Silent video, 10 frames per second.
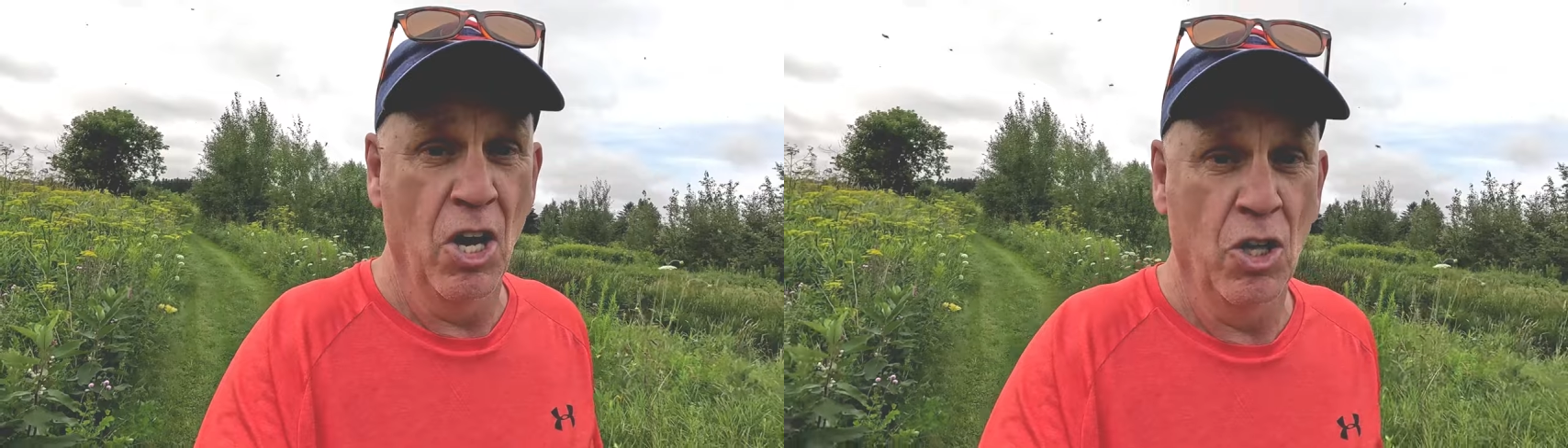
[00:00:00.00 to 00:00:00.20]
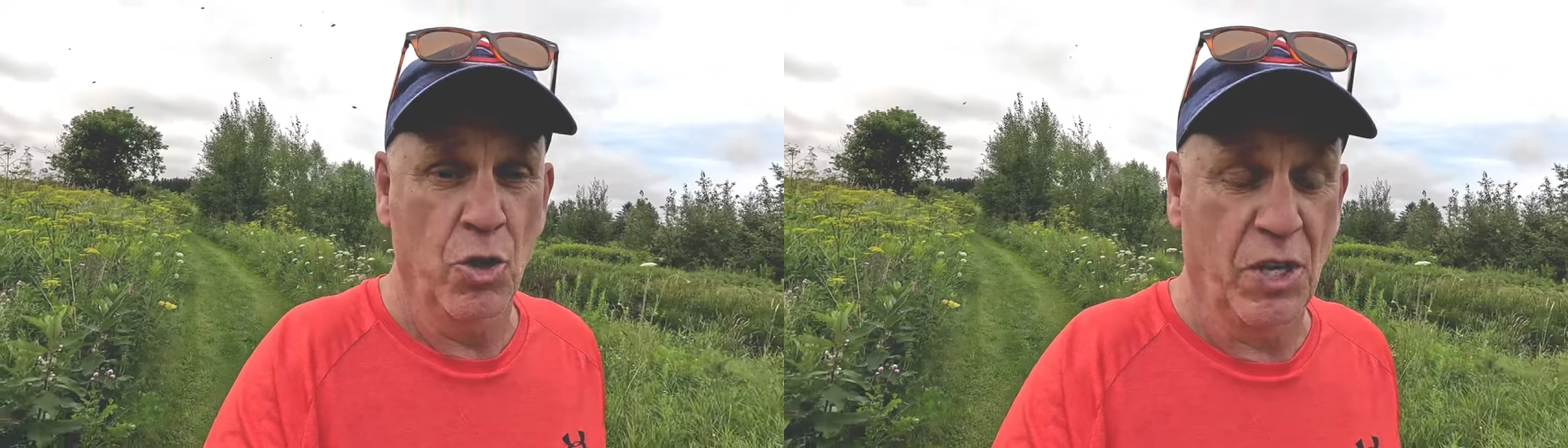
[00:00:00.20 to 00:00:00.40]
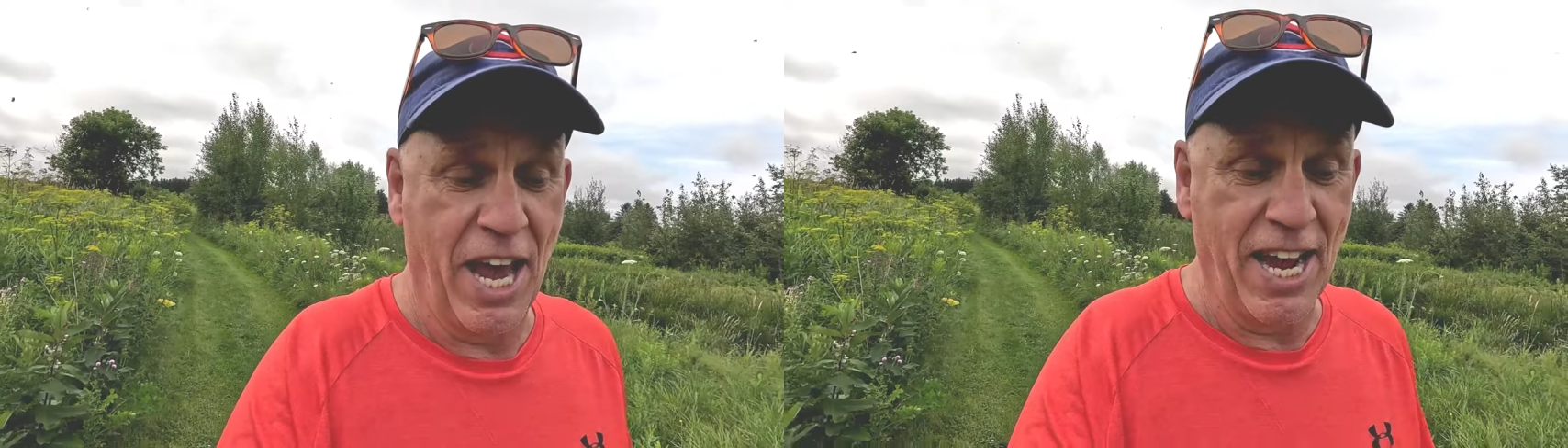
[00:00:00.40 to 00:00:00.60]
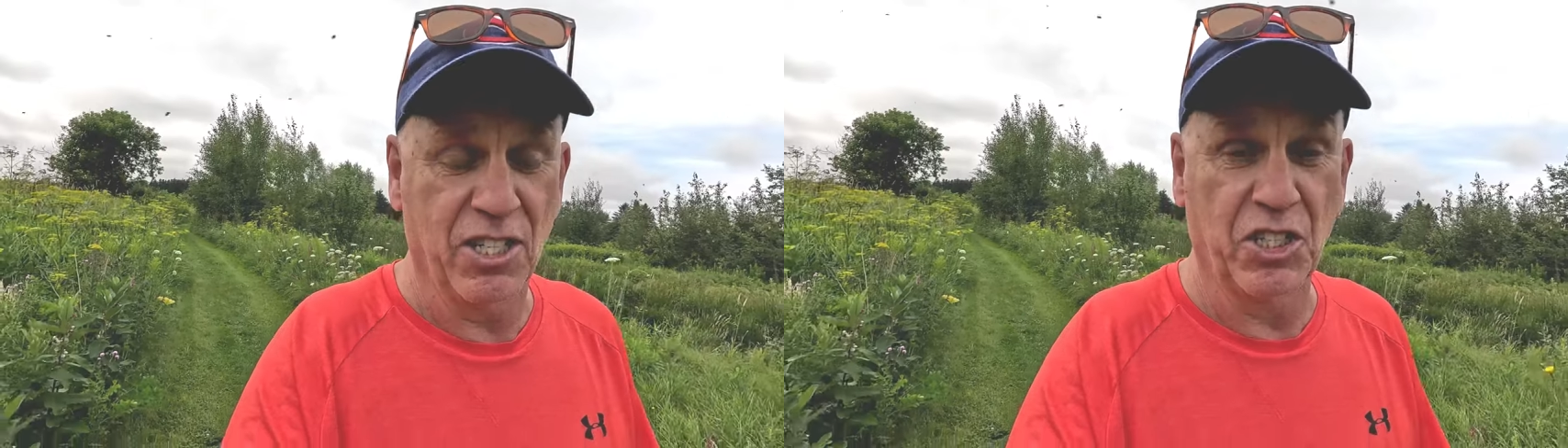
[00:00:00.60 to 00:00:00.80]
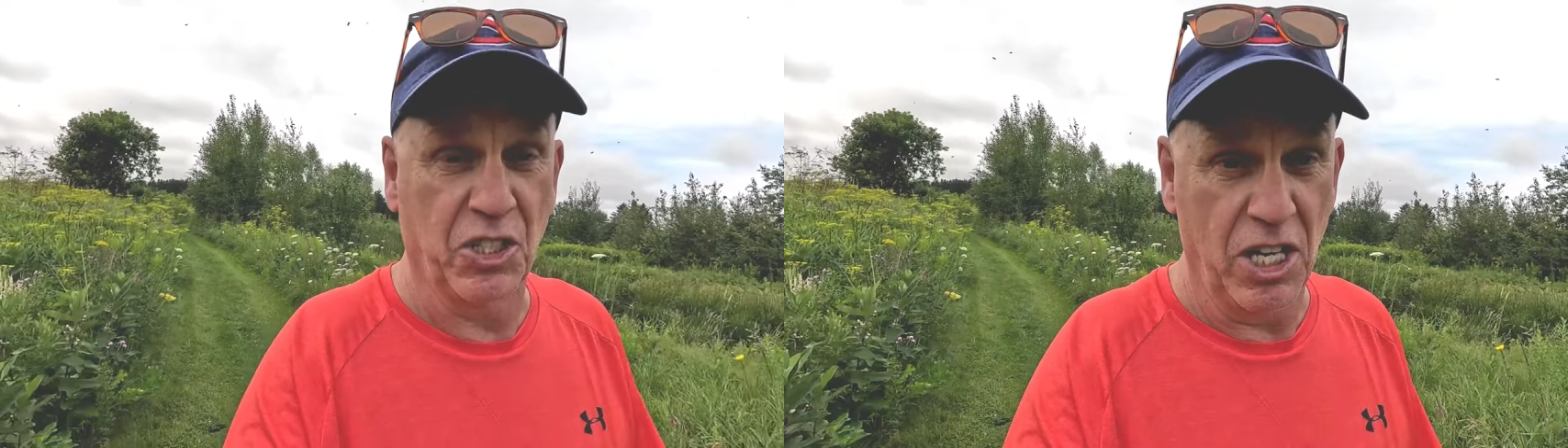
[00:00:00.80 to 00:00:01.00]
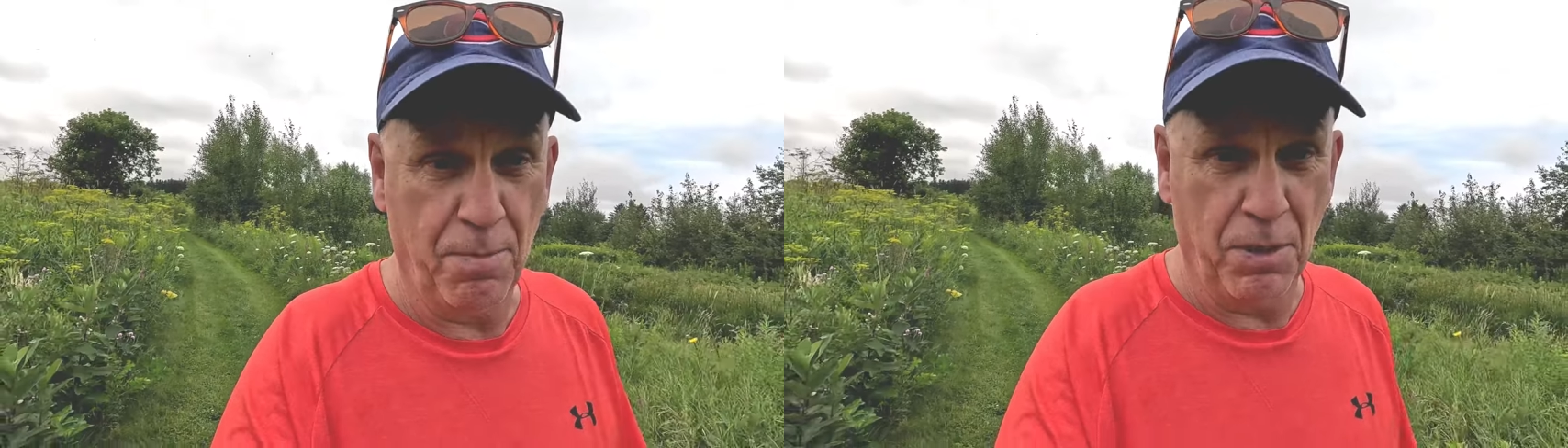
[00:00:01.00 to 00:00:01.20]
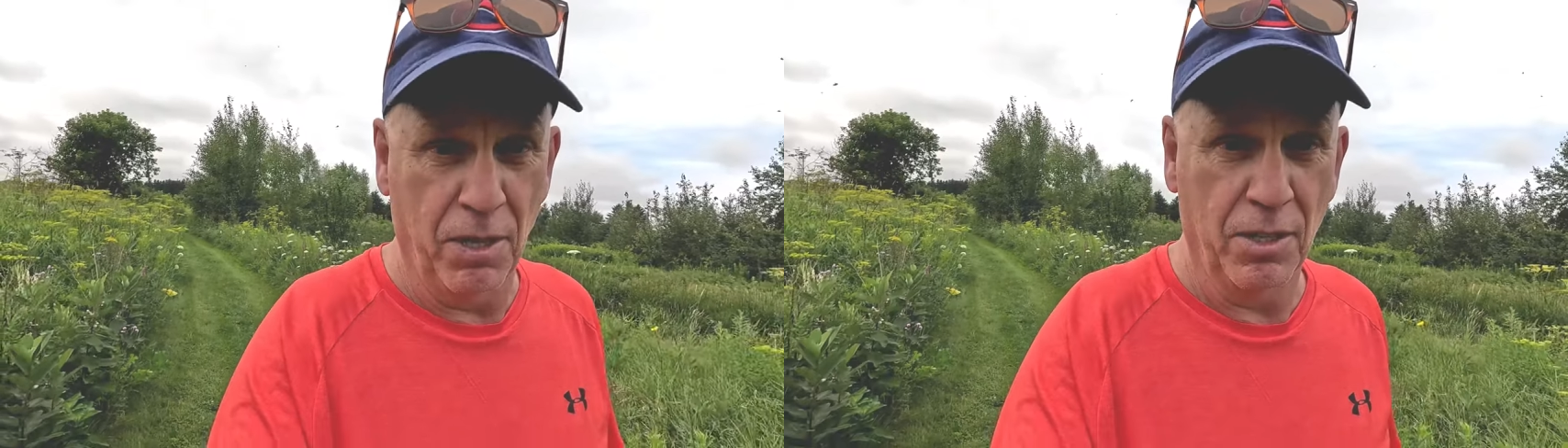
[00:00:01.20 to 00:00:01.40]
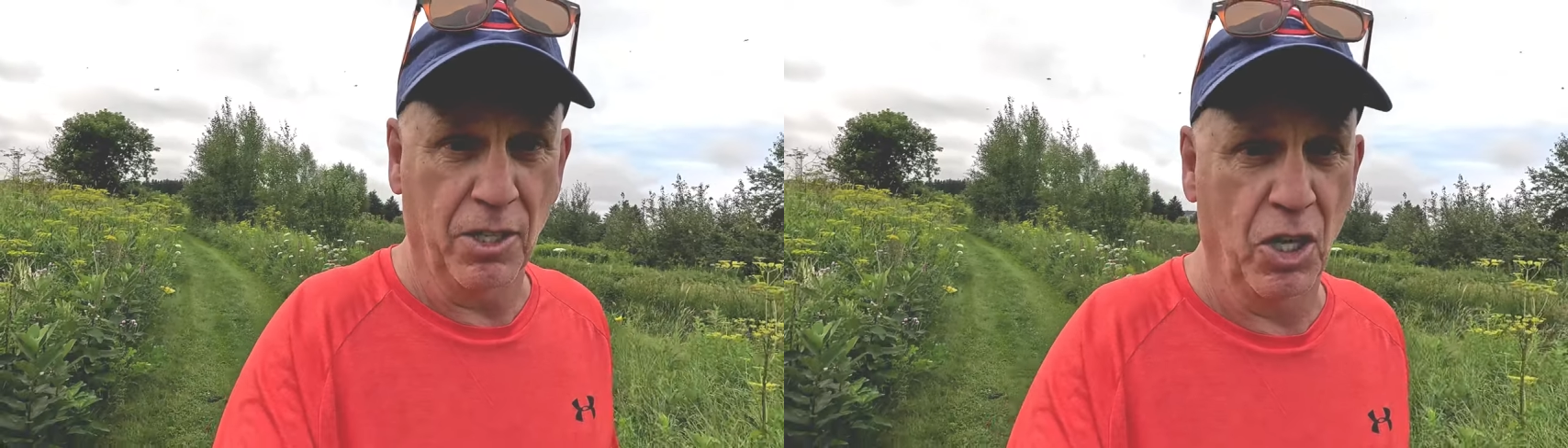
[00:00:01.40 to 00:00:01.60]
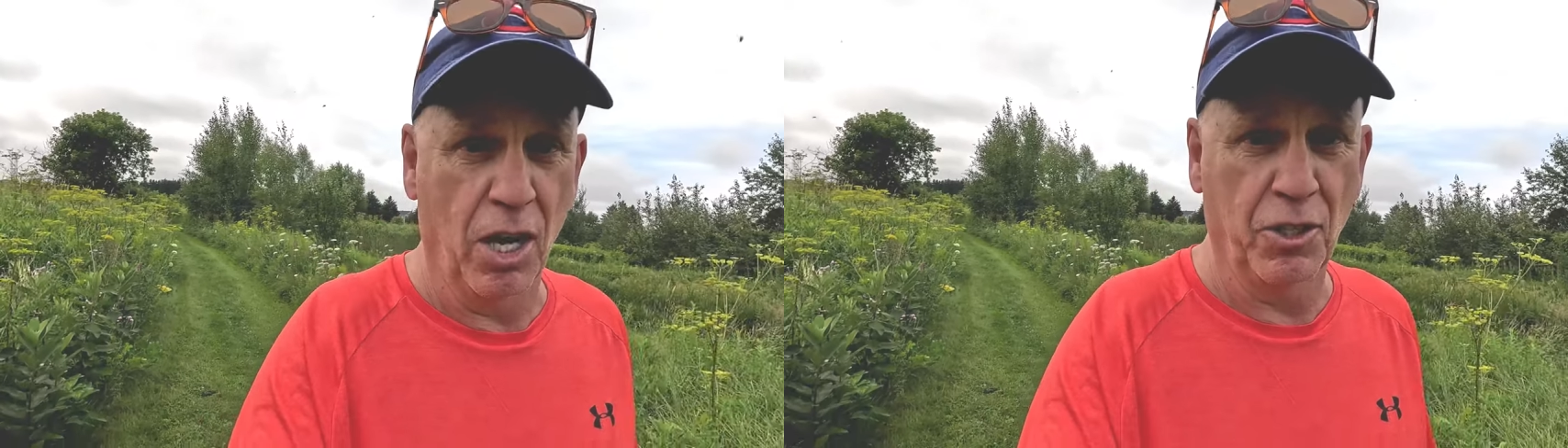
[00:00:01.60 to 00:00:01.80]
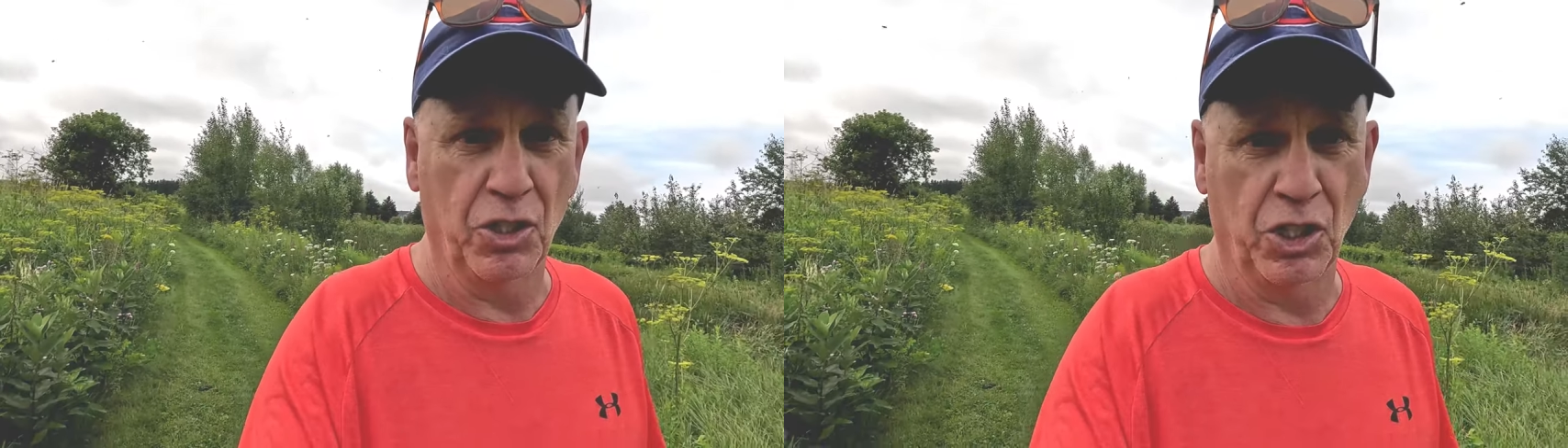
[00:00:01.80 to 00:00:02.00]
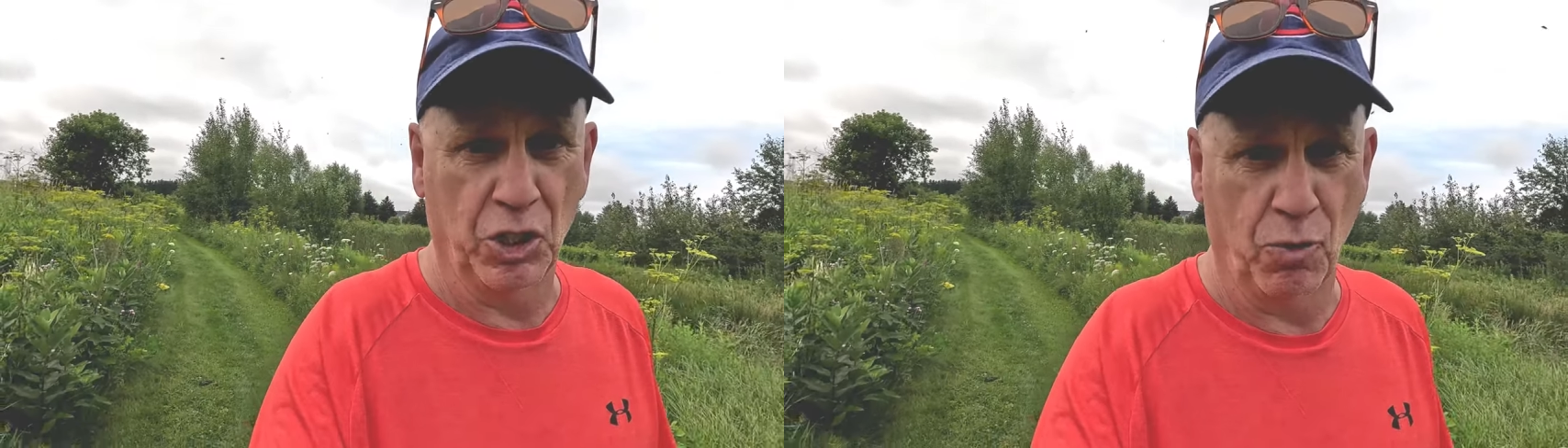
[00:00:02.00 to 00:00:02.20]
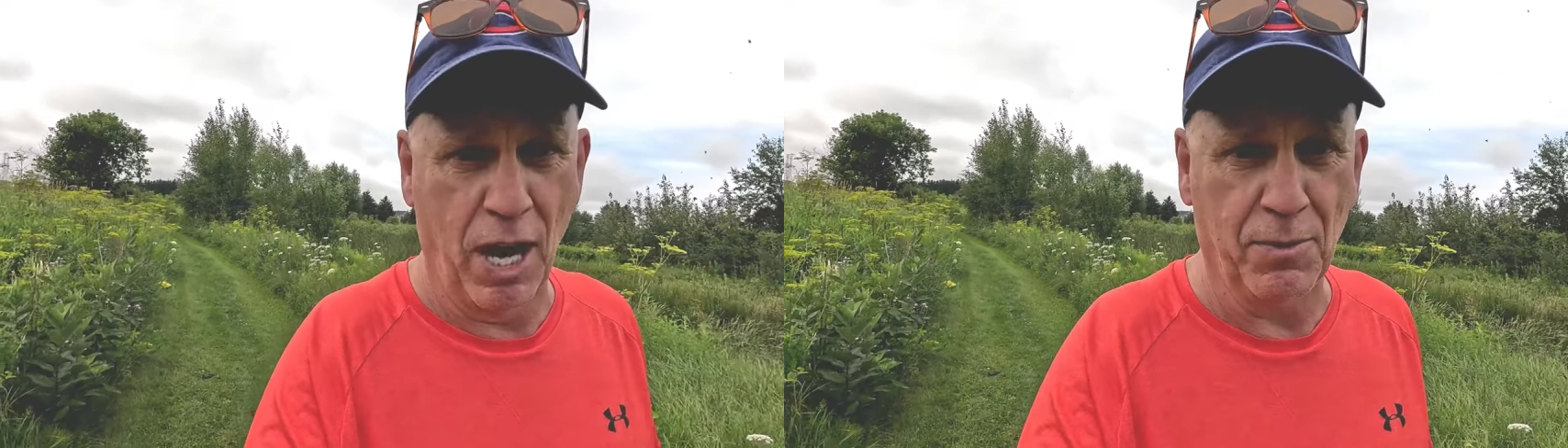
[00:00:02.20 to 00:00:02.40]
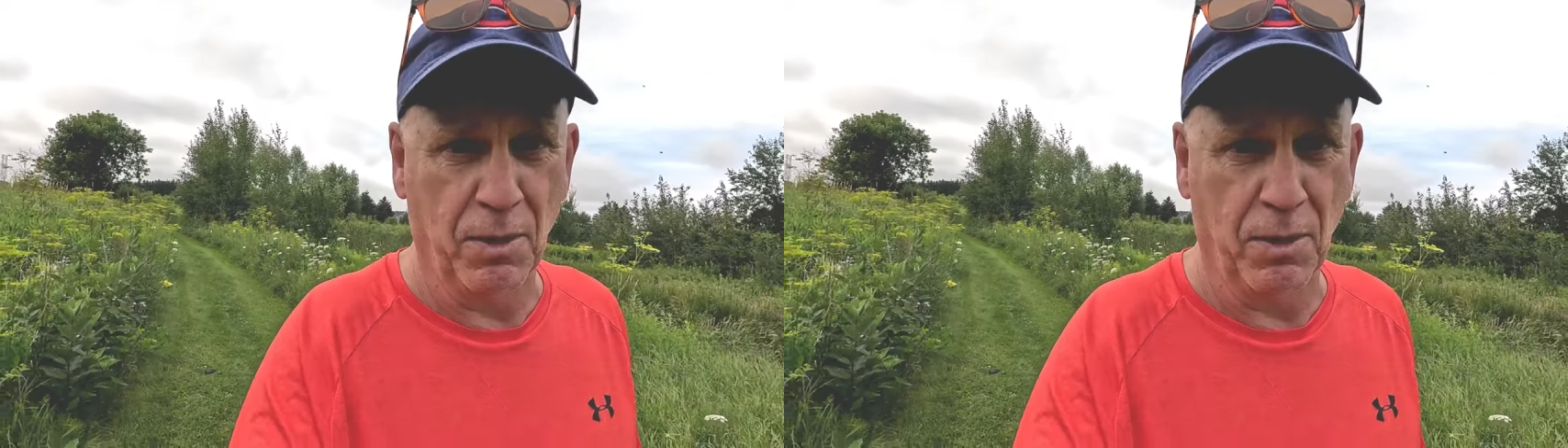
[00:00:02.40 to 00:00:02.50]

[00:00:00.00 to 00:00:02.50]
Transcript: you can't sleep, the doctor prescribes